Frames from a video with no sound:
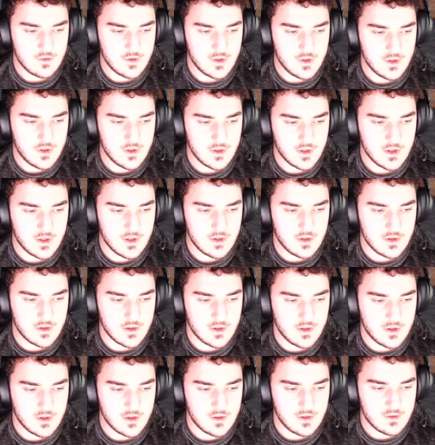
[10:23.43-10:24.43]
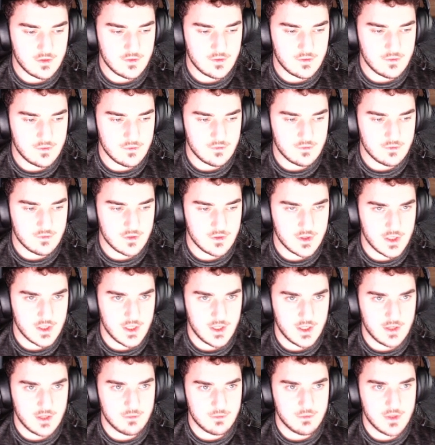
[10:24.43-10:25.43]
And again, getting into really
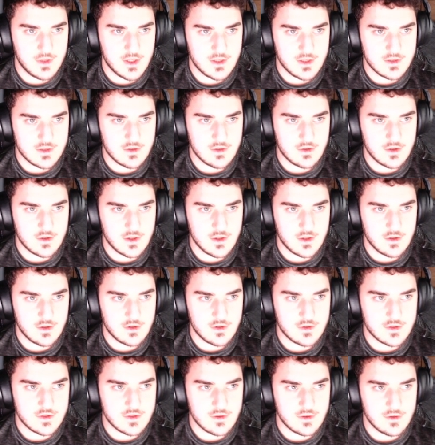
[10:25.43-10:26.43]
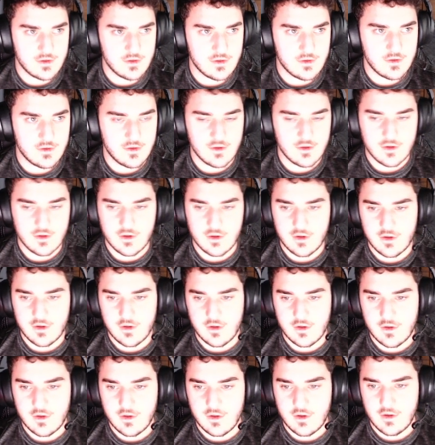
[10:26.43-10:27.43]
high BSR here, so
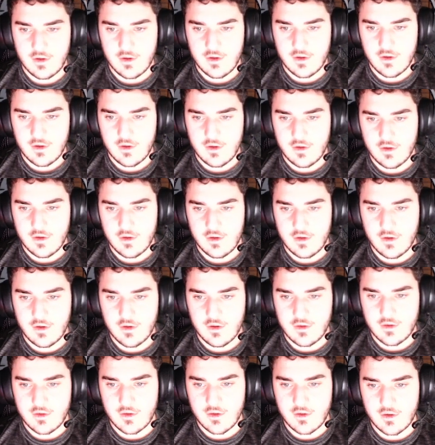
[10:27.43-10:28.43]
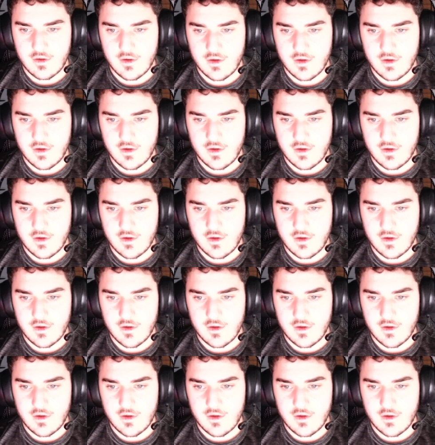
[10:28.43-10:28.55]
on to the